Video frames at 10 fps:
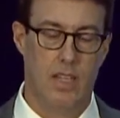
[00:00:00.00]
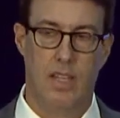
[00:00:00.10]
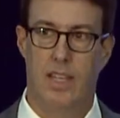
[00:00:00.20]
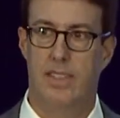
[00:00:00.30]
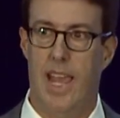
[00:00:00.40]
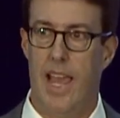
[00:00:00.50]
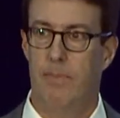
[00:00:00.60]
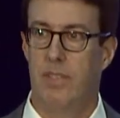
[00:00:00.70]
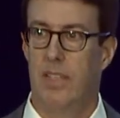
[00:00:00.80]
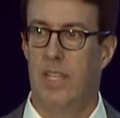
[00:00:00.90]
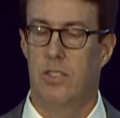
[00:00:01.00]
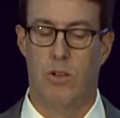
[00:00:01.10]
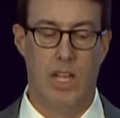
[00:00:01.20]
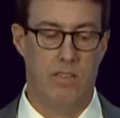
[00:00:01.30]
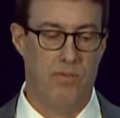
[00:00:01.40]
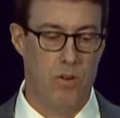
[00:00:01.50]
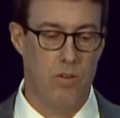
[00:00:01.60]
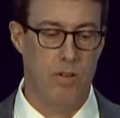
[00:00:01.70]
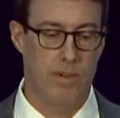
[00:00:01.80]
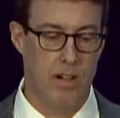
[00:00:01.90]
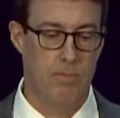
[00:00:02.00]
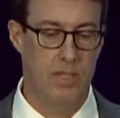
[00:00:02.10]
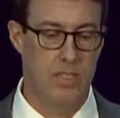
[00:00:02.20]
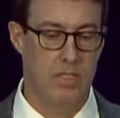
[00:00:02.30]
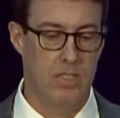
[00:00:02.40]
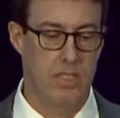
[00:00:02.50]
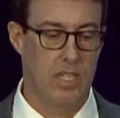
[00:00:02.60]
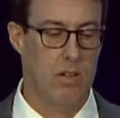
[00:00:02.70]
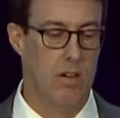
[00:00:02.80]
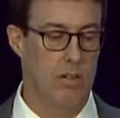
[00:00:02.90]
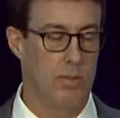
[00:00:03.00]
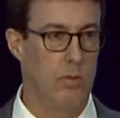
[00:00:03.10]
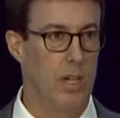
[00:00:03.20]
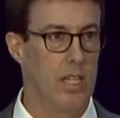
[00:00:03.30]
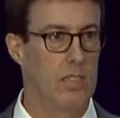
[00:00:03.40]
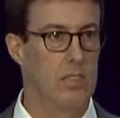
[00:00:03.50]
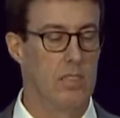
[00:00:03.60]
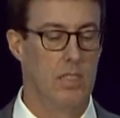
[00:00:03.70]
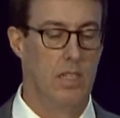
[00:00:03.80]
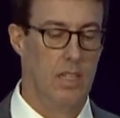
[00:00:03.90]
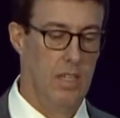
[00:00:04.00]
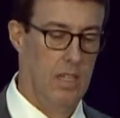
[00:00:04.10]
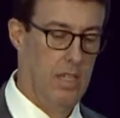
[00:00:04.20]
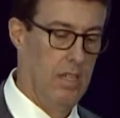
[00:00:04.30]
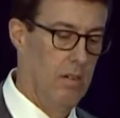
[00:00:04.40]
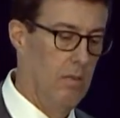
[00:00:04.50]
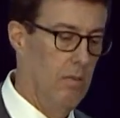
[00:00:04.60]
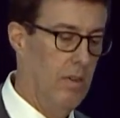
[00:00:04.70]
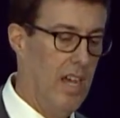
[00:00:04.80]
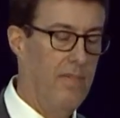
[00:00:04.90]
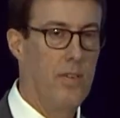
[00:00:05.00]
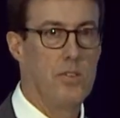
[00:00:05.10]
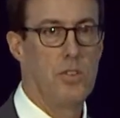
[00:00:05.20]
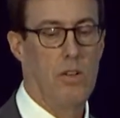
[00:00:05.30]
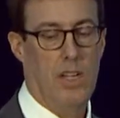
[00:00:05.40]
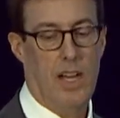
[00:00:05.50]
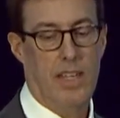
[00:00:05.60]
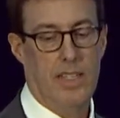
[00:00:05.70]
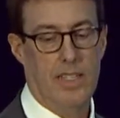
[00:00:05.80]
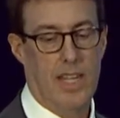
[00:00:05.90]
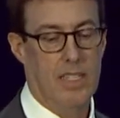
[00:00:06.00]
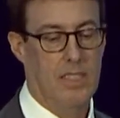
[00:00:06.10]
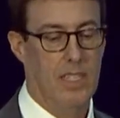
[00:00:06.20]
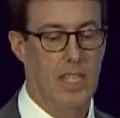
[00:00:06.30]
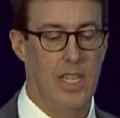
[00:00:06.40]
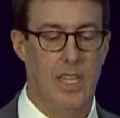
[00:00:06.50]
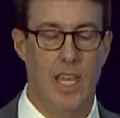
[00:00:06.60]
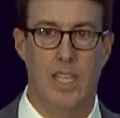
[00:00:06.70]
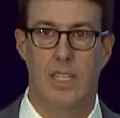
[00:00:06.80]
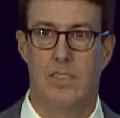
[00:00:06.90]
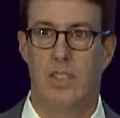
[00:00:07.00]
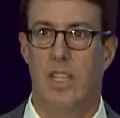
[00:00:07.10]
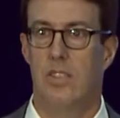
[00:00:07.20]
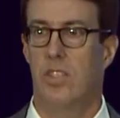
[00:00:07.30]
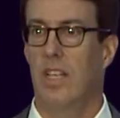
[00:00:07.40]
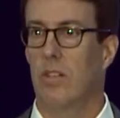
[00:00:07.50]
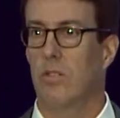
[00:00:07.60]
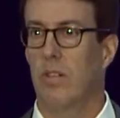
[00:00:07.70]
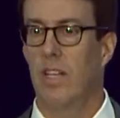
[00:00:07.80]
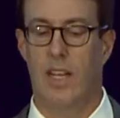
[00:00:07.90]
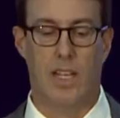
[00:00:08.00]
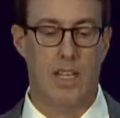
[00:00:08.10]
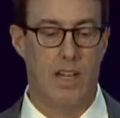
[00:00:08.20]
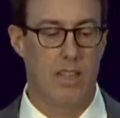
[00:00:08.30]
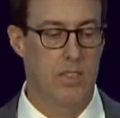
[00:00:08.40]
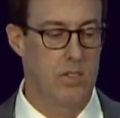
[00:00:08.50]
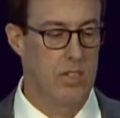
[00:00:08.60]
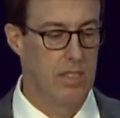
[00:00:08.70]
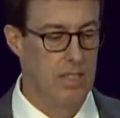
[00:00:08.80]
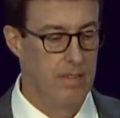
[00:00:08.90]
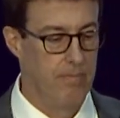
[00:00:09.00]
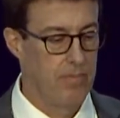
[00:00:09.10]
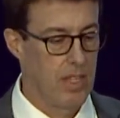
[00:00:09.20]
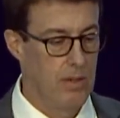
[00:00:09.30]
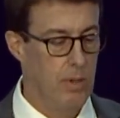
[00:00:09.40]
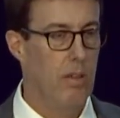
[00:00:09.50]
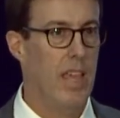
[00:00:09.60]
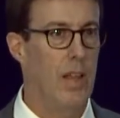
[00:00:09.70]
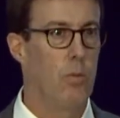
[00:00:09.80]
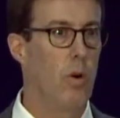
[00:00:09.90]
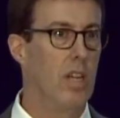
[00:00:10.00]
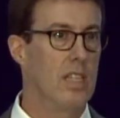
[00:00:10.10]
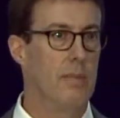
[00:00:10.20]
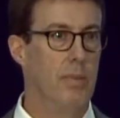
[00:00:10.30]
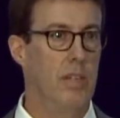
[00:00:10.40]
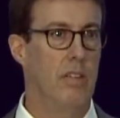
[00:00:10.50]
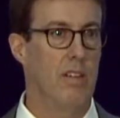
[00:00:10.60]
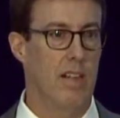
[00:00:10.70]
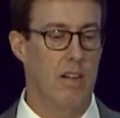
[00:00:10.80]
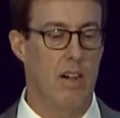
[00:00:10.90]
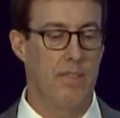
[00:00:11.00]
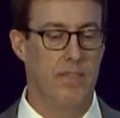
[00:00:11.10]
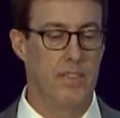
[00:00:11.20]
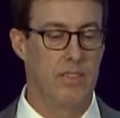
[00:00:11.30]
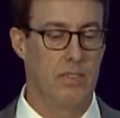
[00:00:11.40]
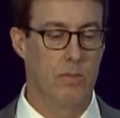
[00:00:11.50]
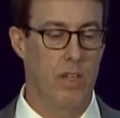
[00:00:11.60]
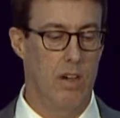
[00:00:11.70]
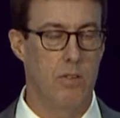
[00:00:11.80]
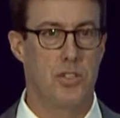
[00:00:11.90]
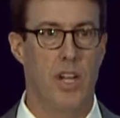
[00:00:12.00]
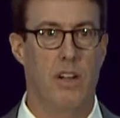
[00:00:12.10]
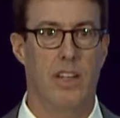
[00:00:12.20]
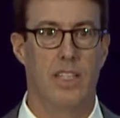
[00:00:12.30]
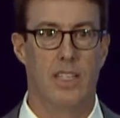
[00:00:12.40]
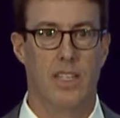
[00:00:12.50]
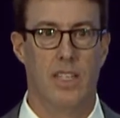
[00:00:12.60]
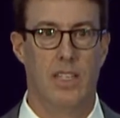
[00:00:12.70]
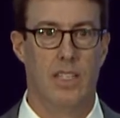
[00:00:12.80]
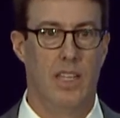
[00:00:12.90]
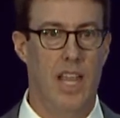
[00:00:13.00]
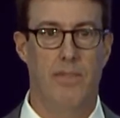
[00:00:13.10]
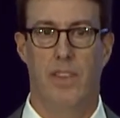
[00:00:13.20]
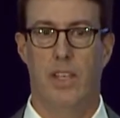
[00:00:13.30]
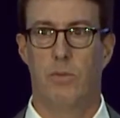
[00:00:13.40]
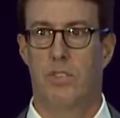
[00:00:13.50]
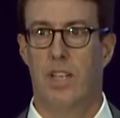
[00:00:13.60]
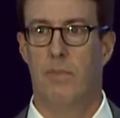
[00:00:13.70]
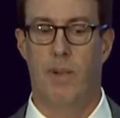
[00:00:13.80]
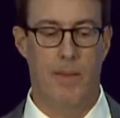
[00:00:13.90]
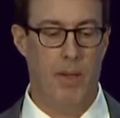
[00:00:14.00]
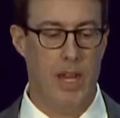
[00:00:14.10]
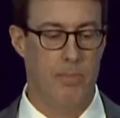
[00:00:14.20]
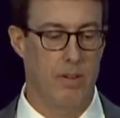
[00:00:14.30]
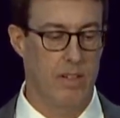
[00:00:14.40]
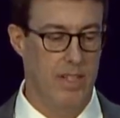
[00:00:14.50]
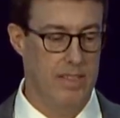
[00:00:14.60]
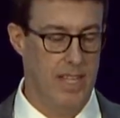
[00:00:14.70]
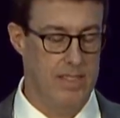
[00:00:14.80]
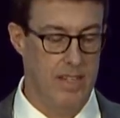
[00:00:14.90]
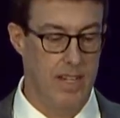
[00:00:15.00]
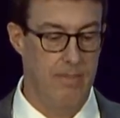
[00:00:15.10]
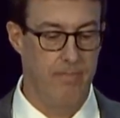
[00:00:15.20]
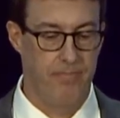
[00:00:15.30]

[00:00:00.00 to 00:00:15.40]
adapt and transform our business in incredible ways. When I first joined Honda in 1988 as an engineer straight out of college, we only had one computer in our office. We all shared it. Everything was done by paper at that time.